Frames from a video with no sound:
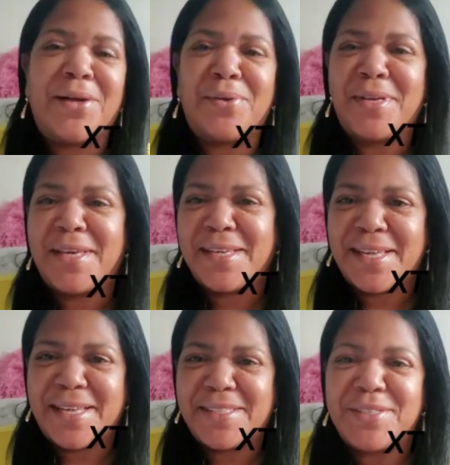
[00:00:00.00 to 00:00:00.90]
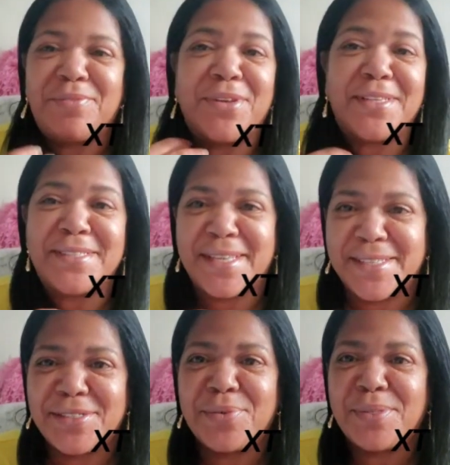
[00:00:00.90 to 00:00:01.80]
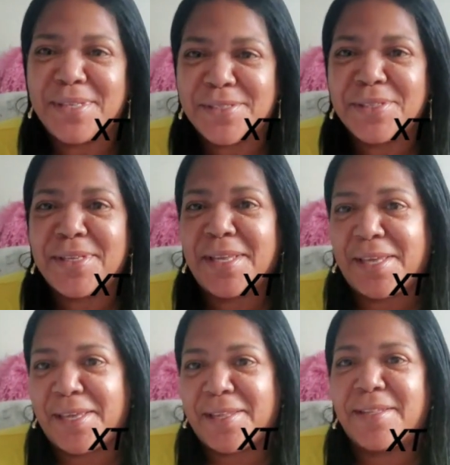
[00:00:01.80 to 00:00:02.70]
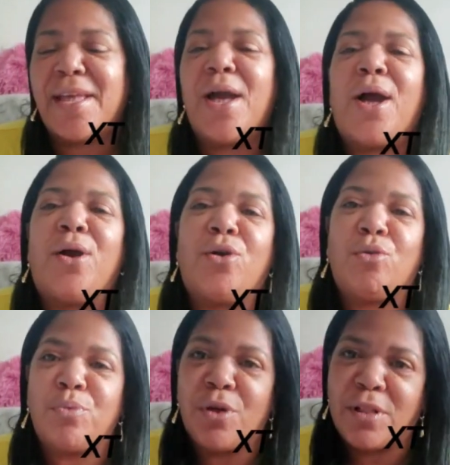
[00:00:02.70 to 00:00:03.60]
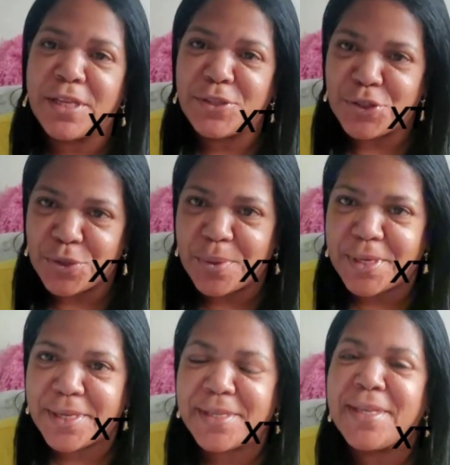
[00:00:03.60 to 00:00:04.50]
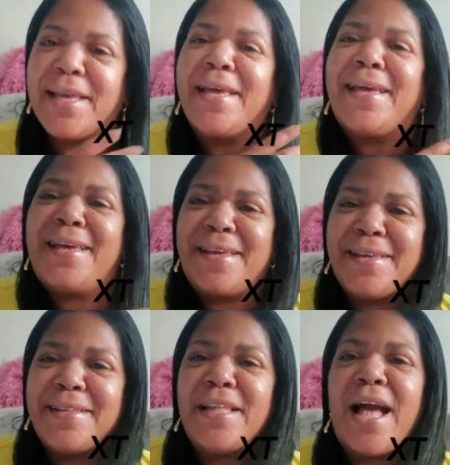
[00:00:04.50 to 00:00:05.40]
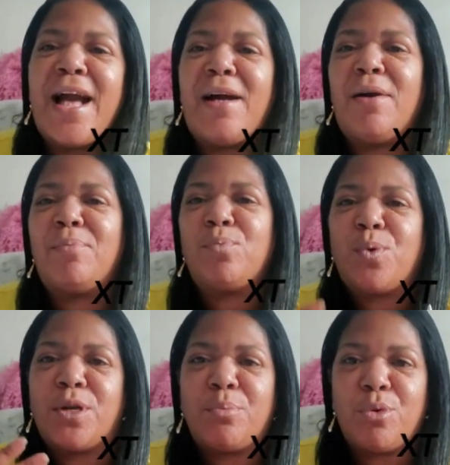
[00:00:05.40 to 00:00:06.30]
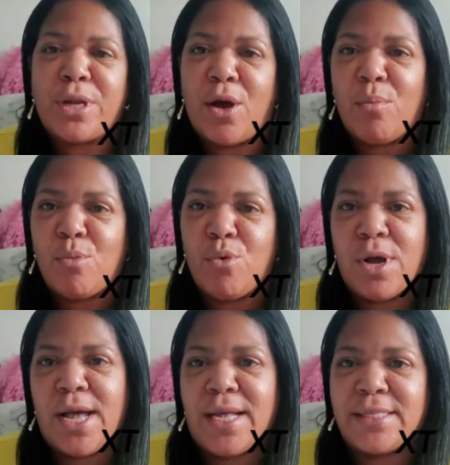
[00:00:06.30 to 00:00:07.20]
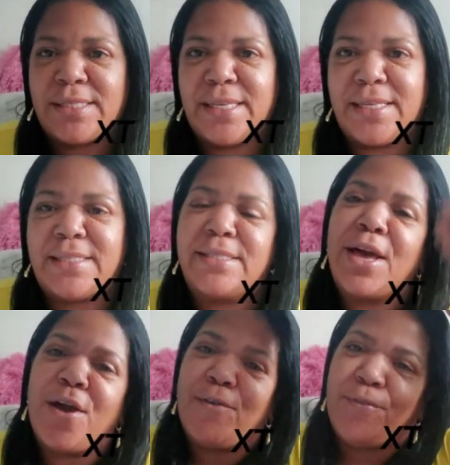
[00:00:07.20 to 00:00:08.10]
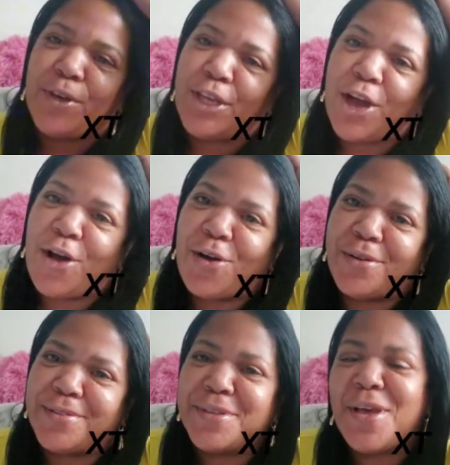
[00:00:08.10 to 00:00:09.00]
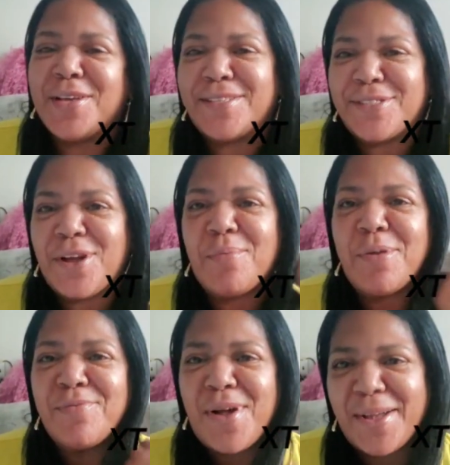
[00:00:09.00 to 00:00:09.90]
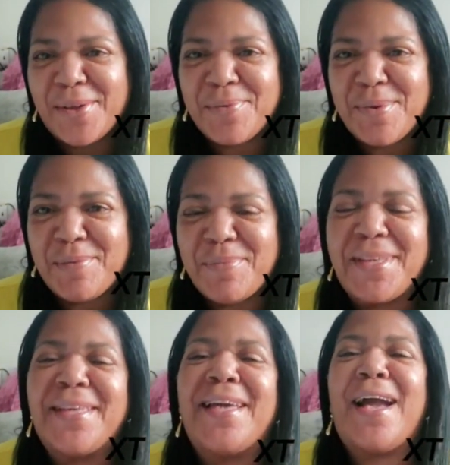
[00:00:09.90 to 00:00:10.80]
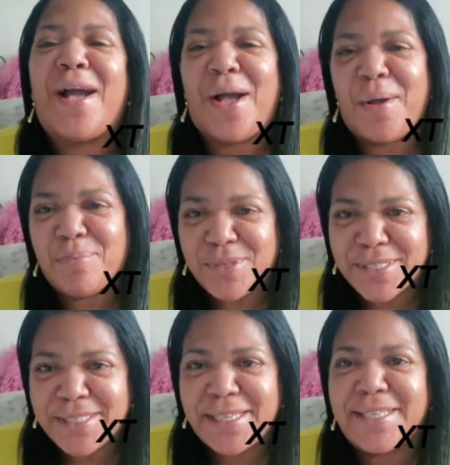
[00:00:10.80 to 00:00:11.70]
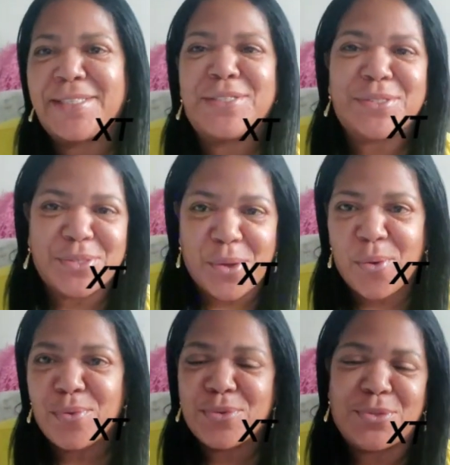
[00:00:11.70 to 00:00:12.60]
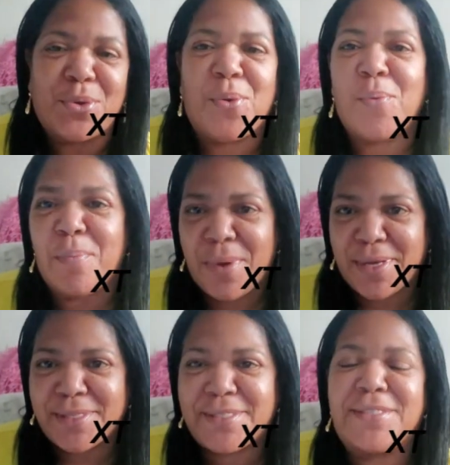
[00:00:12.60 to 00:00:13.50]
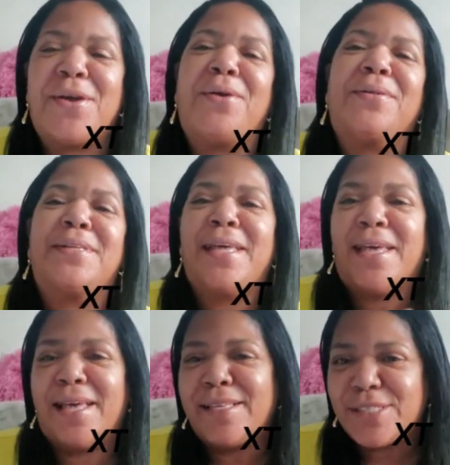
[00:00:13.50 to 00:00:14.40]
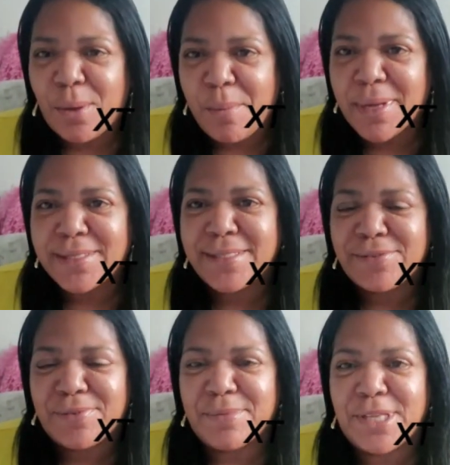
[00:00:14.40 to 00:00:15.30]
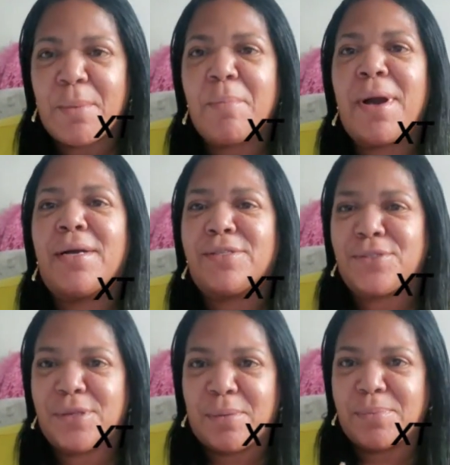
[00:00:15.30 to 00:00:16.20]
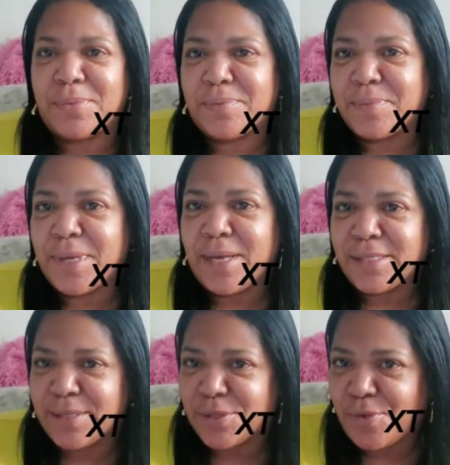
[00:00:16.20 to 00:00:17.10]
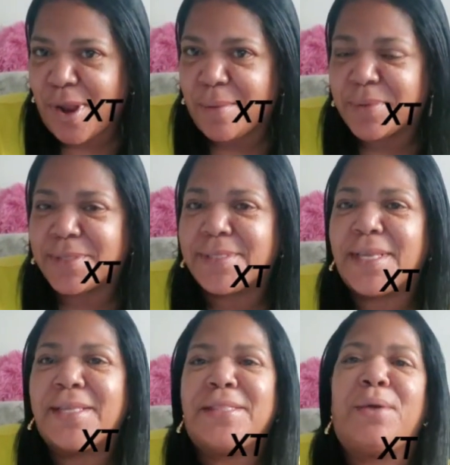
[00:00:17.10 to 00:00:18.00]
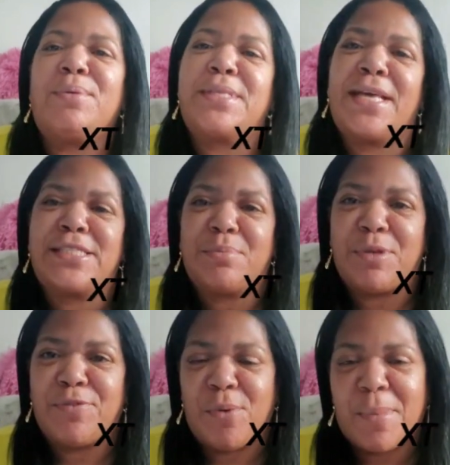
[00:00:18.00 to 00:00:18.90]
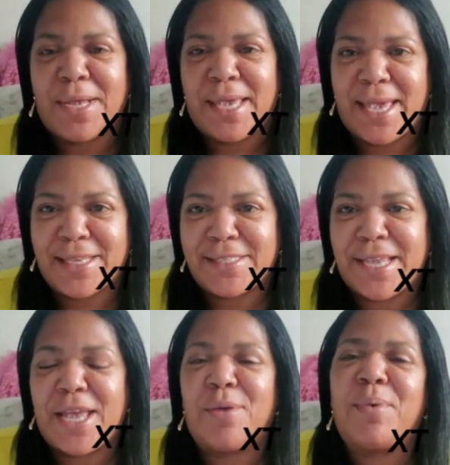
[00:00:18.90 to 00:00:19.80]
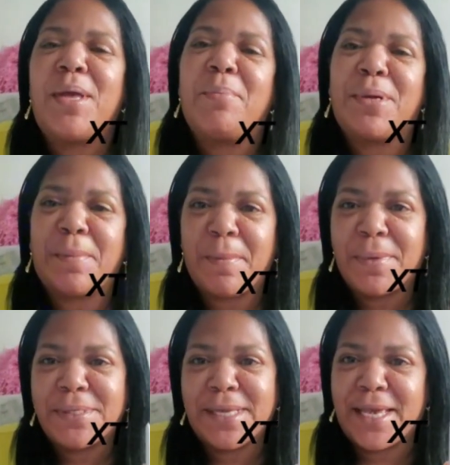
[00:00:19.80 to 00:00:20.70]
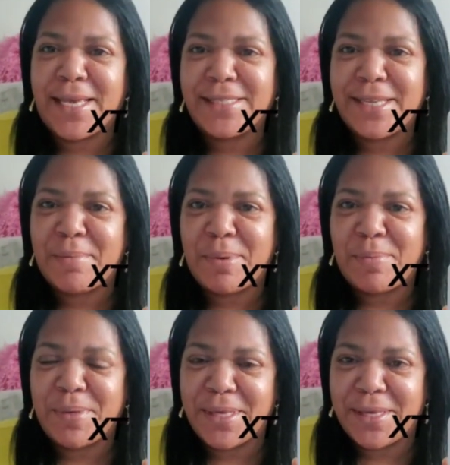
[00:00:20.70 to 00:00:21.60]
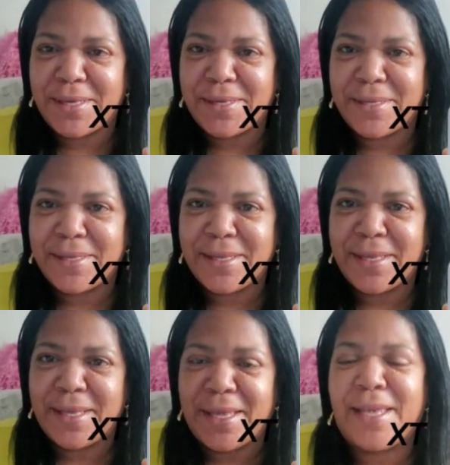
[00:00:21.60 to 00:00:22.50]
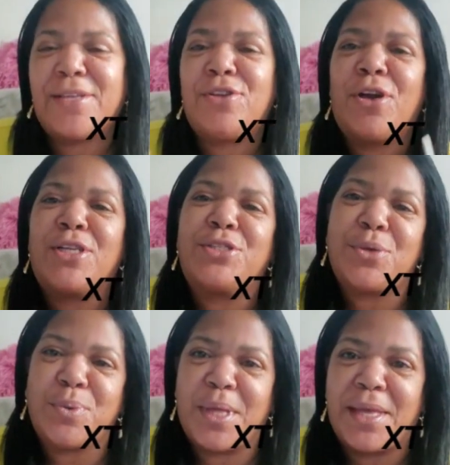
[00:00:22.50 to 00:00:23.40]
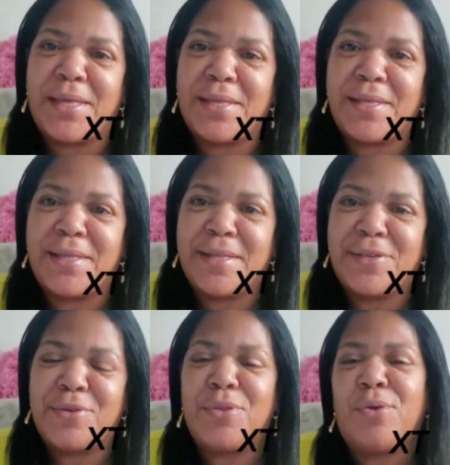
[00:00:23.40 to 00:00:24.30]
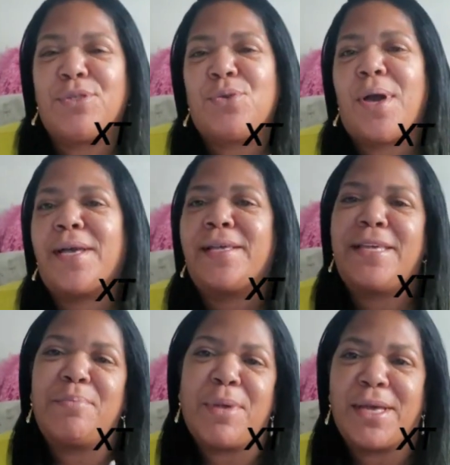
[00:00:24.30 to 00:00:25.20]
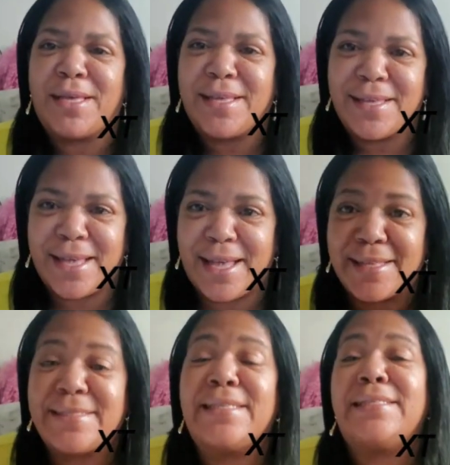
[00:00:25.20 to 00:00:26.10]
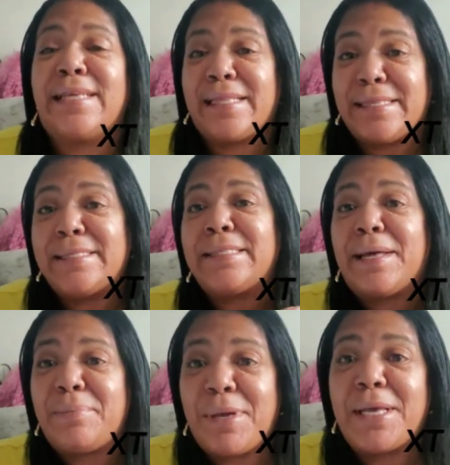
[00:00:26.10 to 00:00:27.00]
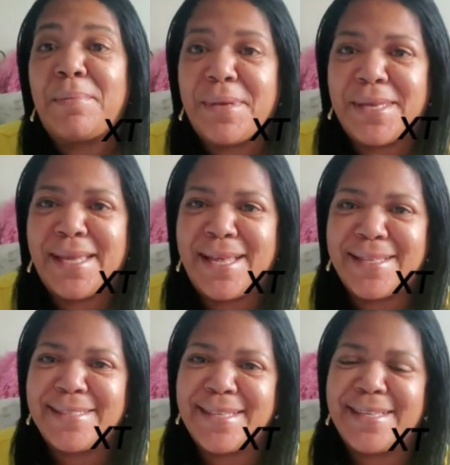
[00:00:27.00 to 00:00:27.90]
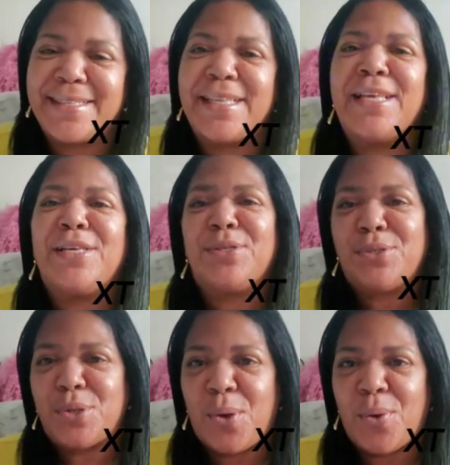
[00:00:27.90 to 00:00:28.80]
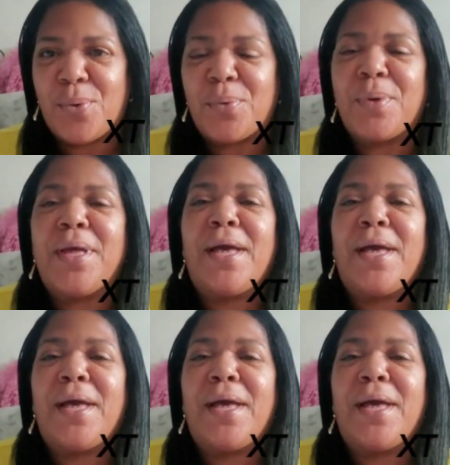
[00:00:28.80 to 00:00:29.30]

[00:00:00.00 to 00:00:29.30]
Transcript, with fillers: Okay, guys, if y'all stay to it to the end, I hope y'all enjoy it, and I want to put out more content for y'all because y'all been rocking with me. I appreciate it so, so much, y'all. And some of my, some of my um, subscribers, they was asking me for my Cash App. But I'm going to put the Cash App up here and y'all can donate you know, so I can keep making good content. So I need to start making better content. So